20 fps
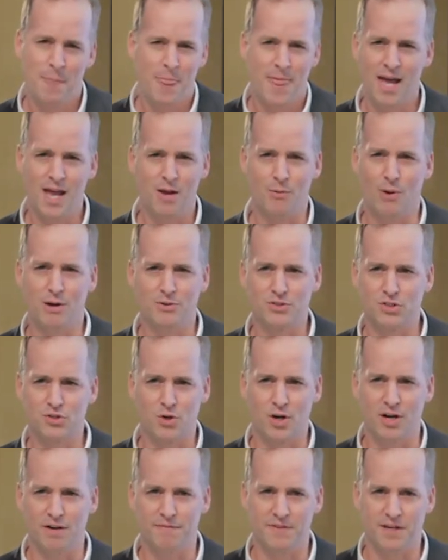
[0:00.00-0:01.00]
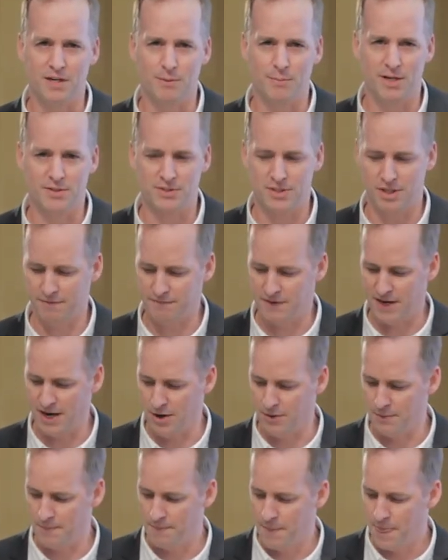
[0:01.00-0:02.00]
Anyway, I was just trying to figure myself
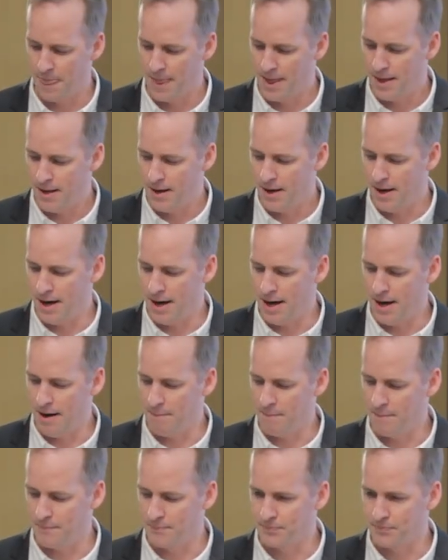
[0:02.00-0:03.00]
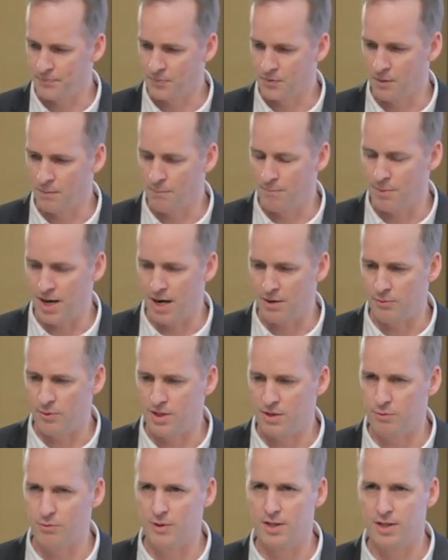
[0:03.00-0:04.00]
out. Um, but I
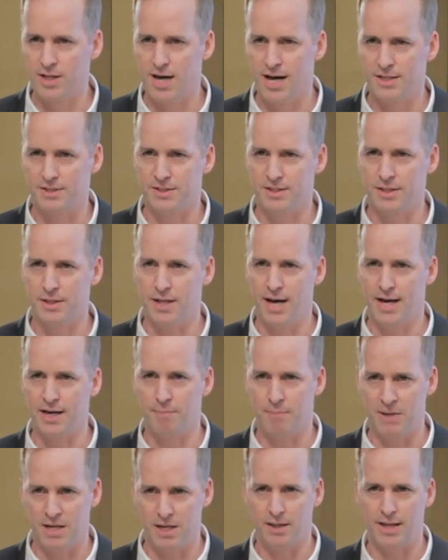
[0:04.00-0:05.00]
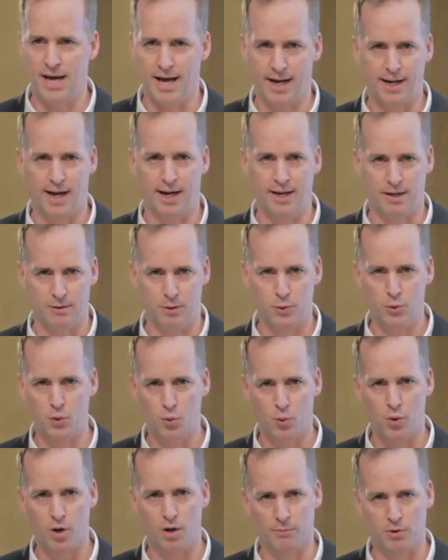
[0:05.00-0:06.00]
really realized that like being that kind of
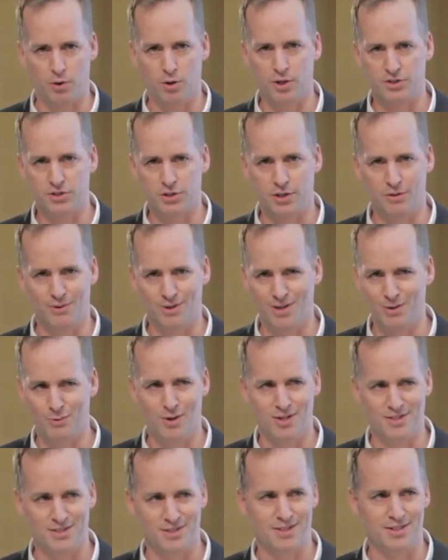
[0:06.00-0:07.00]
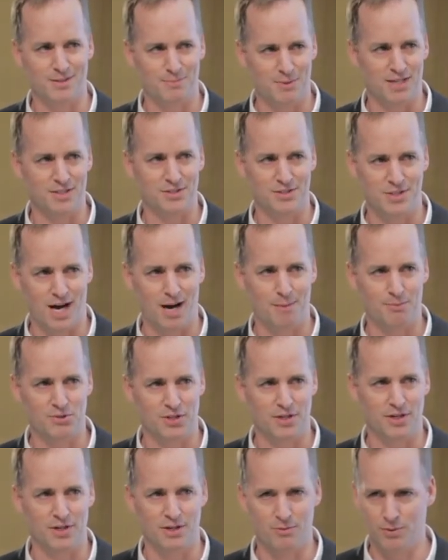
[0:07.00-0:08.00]
lukewarm Christian really wasn't the best
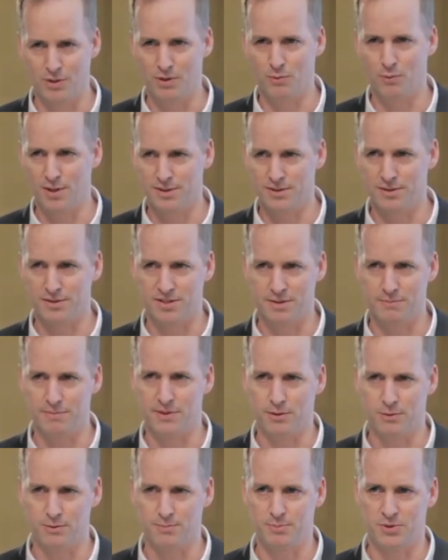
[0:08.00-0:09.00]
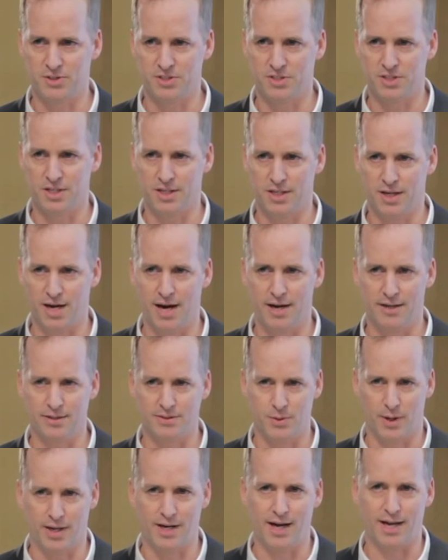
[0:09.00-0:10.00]
option, and it really wasn't something that's pleasing to God. And
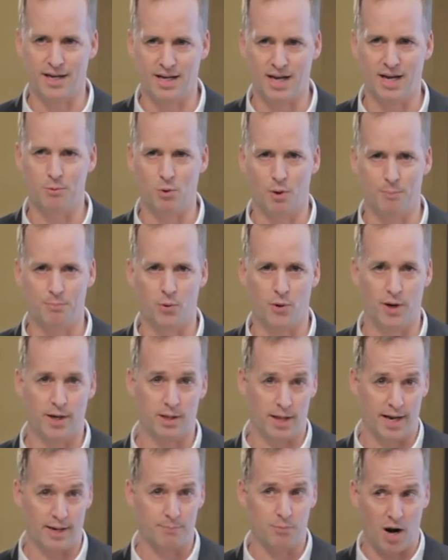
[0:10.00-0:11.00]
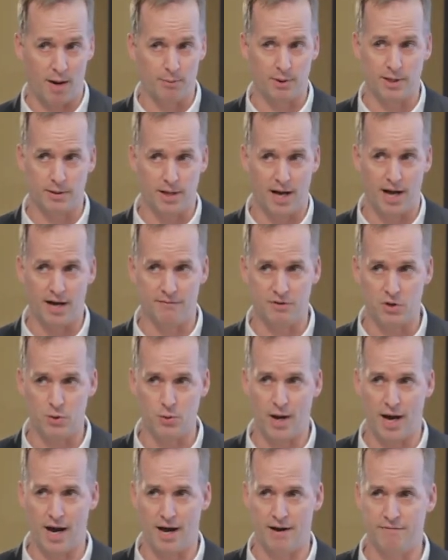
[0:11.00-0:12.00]
so I kind of came to a point, like probably a lot of you
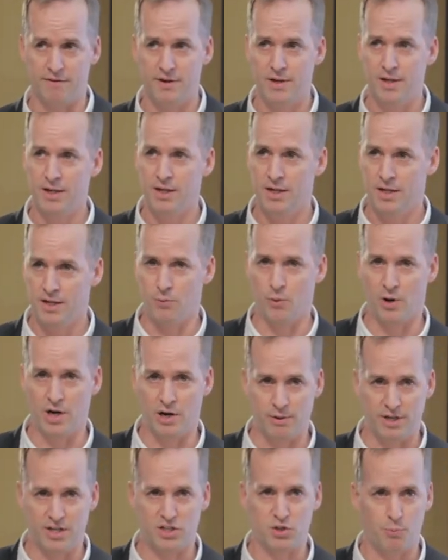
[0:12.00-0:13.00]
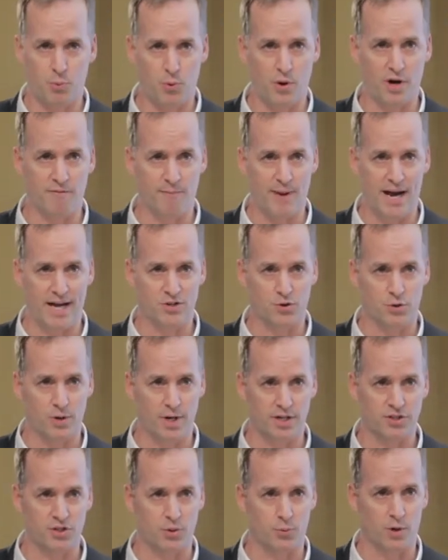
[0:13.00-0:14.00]
have, where you reach a point of
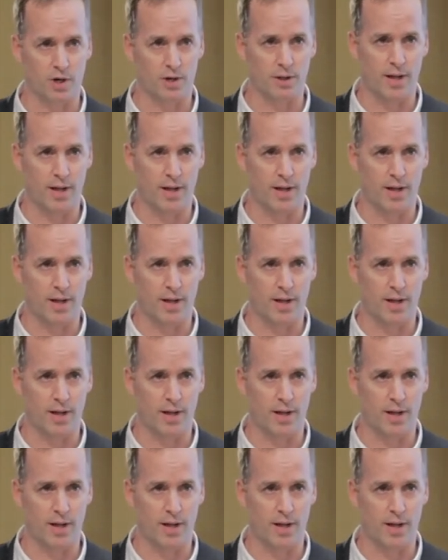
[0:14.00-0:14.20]
maturation where you're